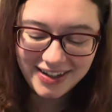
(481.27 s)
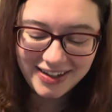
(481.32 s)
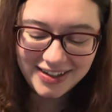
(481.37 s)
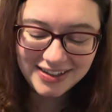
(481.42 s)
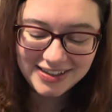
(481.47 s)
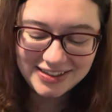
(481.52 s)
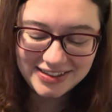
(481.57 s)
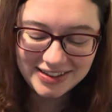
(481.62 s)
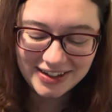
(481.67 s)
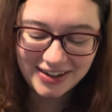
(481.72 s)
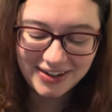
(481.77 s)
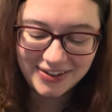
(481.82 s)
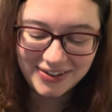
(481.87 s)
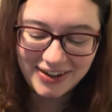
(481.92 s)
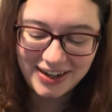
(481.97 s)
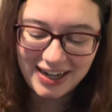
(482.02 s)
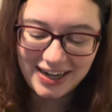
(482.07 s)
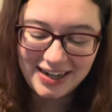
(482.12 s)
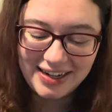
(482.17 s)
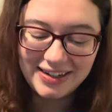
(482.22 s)
So
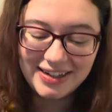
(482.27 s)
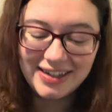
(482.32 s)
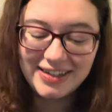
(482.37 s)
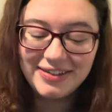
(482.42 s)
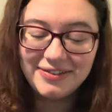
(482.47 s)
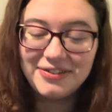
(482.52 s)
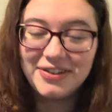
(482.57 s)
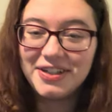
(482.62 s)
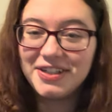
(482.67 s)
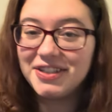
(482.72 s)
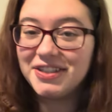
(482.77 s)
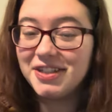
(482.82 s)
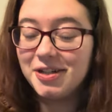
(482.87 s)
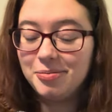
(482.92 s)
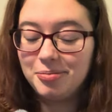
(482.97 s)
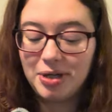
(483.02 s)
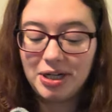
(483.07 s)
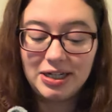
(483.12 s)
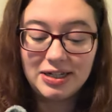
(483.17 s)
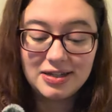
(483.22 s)
I didn't get to finish it,
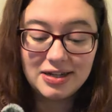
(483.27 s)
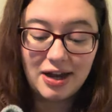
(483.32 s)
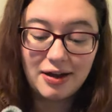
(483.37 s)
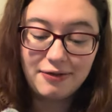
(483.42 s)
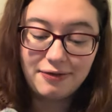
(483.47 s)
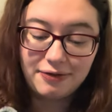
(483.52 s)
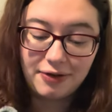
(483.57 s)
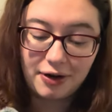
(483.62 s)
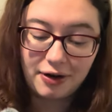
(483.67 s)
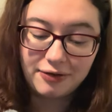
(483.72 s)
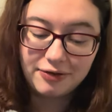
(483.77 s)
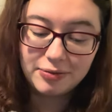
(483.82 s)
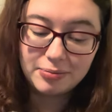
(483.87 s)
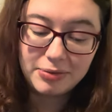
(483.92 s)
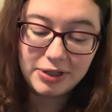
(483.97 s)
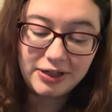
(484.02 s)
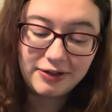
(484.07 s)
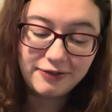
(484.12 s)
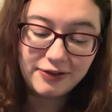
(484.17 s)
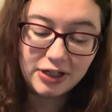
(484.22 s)
but it's not far from
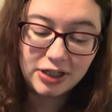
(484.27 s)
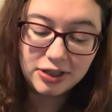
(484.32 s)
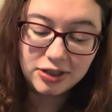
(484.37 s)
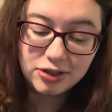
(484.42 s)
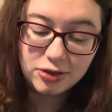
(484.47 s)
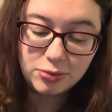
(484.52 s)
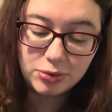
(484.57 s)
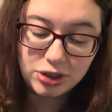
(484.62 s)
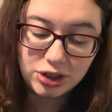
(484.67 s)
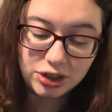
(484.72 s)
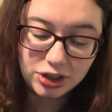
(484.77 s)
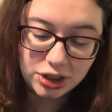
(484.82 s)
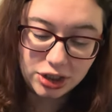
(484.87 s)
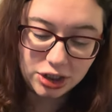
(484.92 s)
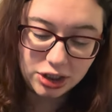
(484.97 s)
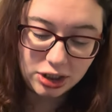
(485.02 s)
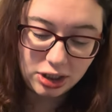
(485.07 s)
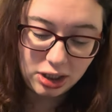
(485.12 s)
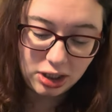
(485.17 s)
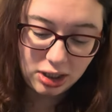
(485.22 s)
being finished, which is
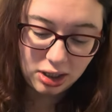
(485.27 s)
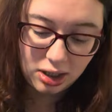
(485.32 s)
good.